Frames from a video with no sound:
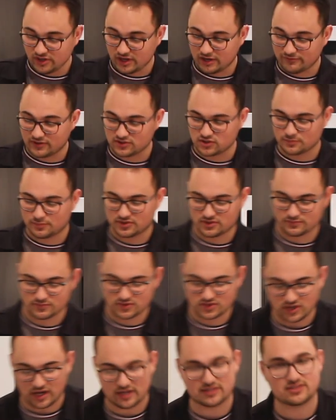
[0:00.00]
I've also put some
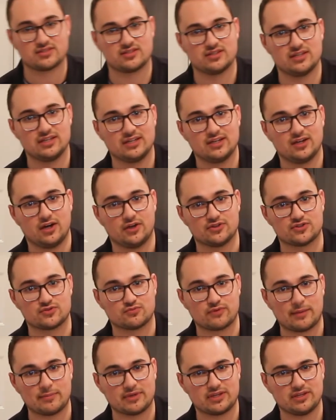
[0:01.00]
sauce on this
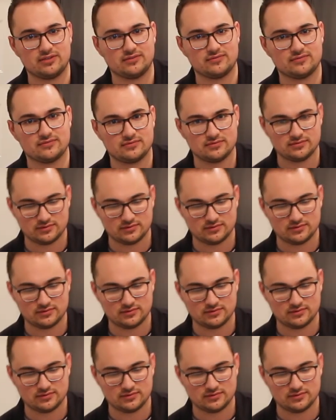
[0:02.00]
ramekin,